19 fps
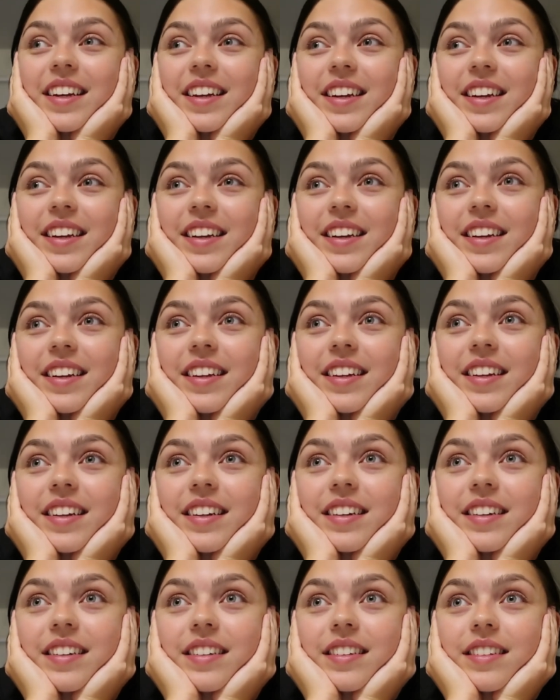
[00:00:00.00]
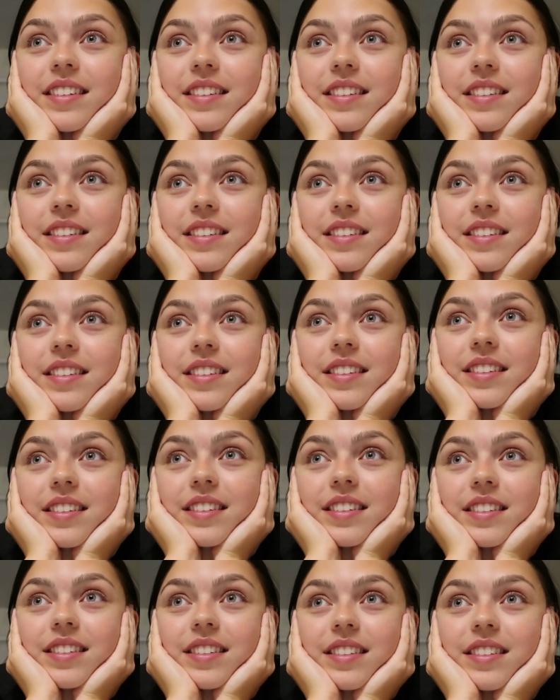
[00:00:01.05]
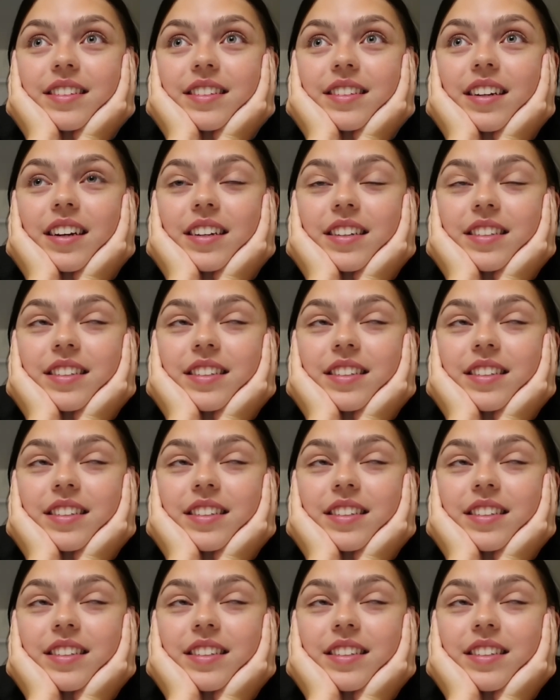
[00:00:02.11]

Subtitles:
And I